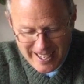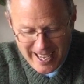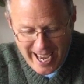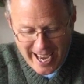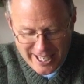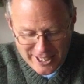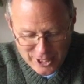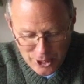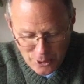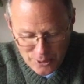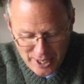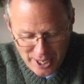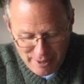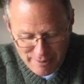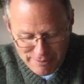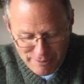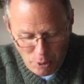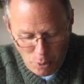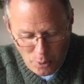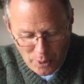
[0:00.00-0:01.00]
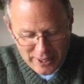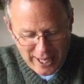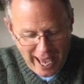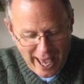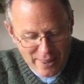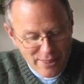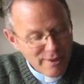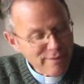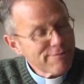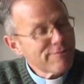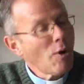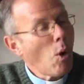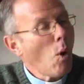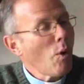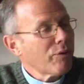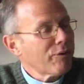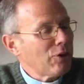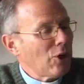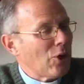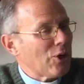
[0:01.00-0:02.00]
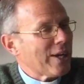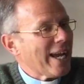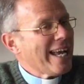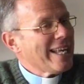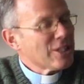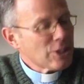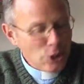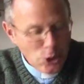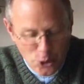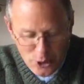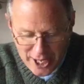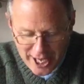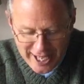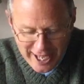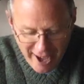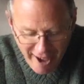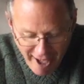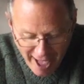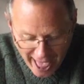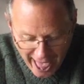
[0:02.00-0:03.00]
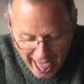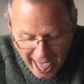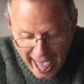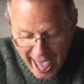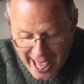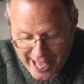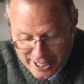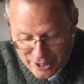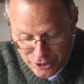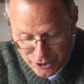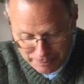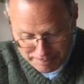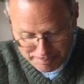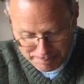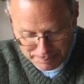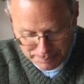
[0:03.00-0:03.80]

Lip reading: He's looking forward. And the fourth look is looking ahead.